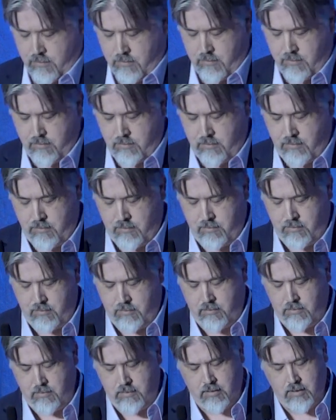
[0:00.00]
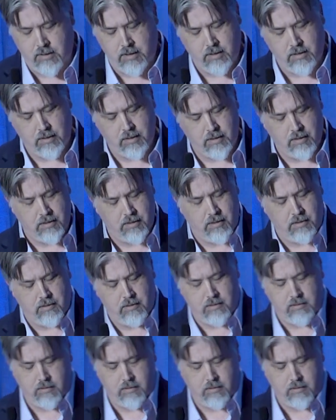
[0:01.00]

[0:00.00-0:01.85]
[no speech]